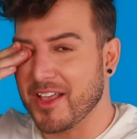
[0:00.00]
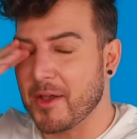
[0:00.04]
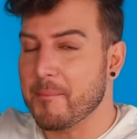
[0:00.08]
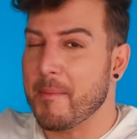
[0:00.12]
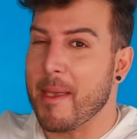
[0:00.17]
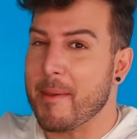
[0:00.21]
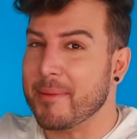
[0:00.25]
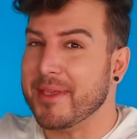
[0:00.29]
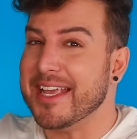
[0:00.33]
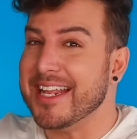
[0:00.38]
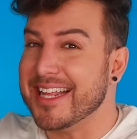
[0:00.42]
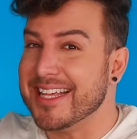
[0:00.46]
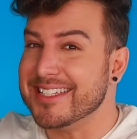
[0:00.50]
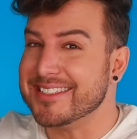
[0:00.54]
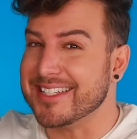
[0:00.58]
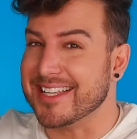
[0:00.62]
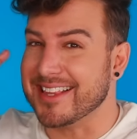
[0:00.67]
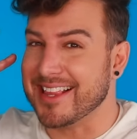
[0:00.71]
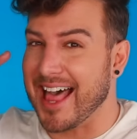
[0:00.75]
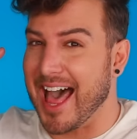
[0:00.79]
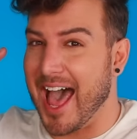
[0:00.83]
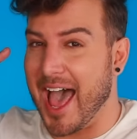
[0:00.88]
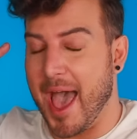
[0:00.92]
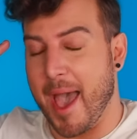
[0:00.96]
Maybe it is a
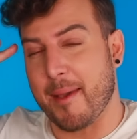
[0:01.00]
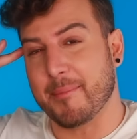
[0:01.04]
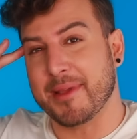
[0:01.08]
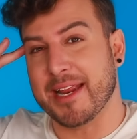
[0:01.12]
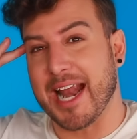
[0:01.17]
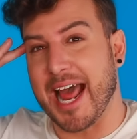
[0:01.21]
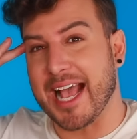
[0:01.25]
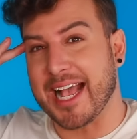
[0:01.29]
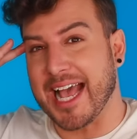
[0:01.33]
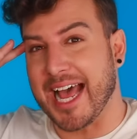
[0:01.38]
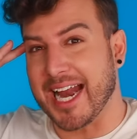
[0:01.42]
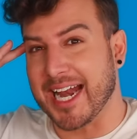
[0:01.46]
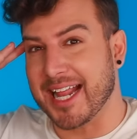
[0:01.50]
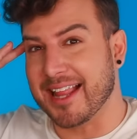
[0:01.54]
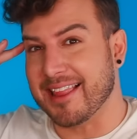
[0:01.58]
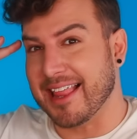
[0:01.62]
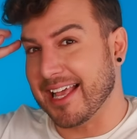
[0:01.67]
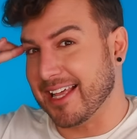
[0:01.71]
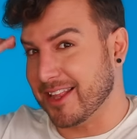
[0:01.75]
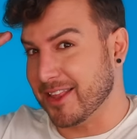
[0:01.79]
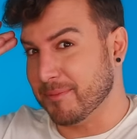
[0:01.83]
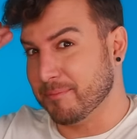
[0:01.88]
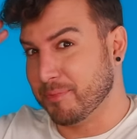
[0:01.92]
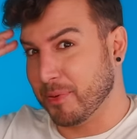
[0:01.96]
lot. I mean, I kind of
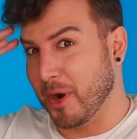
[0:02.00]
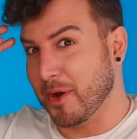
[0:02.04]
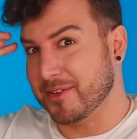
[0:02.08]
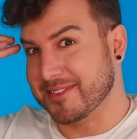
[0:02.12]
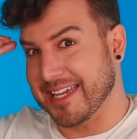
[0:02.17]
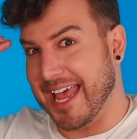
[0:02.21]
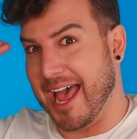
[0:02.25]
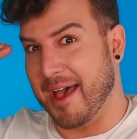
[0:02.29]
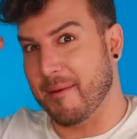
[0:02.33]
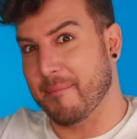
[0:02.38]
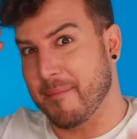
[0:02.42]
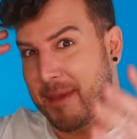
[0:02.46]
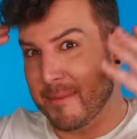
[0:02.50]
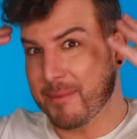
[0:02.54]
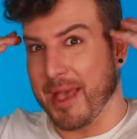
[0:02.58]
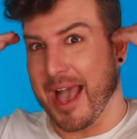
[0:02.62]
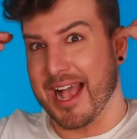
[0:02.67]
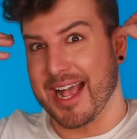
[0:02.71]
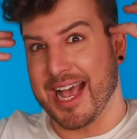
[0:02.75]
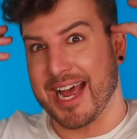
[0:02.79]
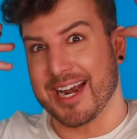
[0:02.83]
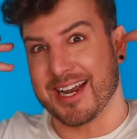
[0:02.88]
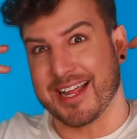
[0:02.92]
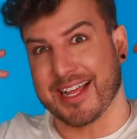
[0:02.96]
like broke down. Maybe I
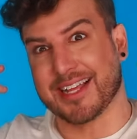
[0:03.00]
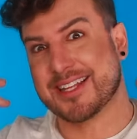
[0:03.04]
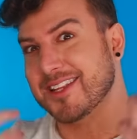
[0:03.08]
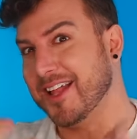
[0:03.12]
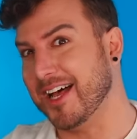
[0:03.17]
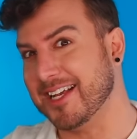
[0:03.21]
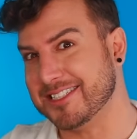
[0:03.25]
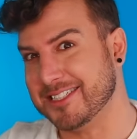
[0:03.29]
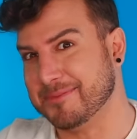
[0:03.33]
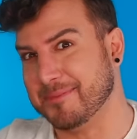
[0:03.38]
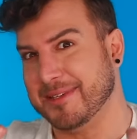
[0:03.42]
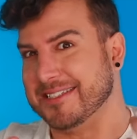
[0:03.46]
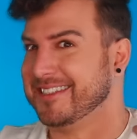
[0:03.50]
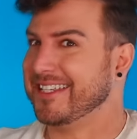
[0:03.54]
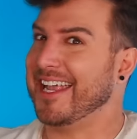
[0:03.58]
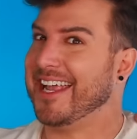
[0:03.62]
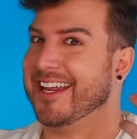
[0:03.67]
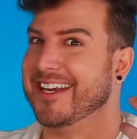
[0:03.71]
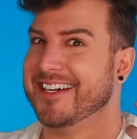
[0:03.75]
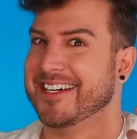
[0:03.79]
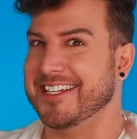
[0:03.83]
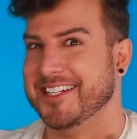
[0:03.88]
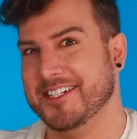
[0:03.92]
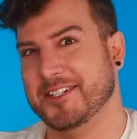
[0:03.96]
kind of like lost my
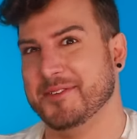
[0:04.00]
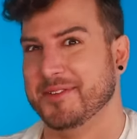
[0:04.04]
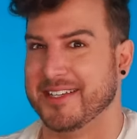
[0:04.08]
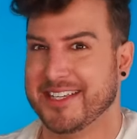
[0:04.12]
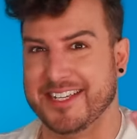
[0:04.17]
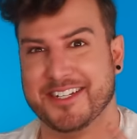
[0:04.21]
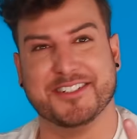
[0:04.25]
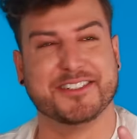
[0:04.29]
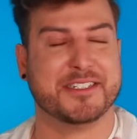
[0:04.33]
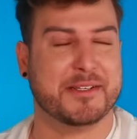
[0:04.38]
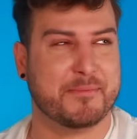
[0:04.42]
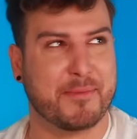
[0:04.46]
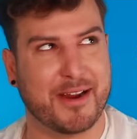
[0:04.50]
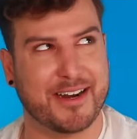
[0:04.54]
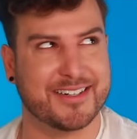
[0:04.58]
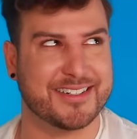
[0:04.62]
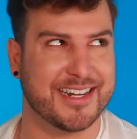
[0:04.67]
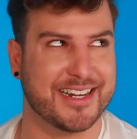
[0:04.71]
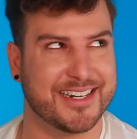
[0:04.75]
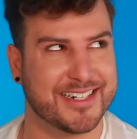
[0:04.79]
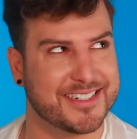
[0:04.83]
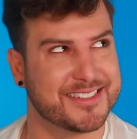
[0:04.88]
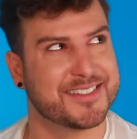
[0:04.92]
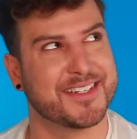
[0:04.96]
sanity doing years of
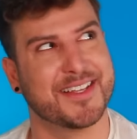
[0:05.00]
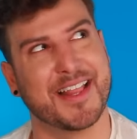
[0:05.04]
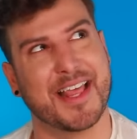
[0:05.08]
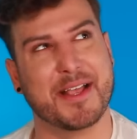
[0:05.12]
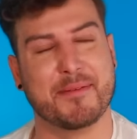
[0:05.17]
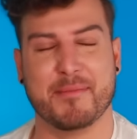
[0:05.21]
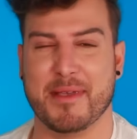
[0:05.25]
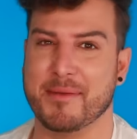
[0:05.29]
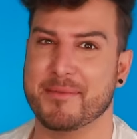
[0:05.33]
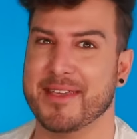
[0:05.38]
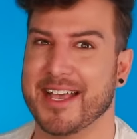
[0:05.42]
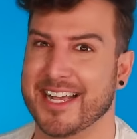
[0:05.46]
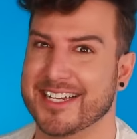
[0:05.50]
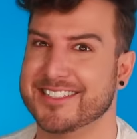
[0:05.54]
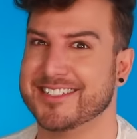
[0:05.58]
bartending. So, like, maybe I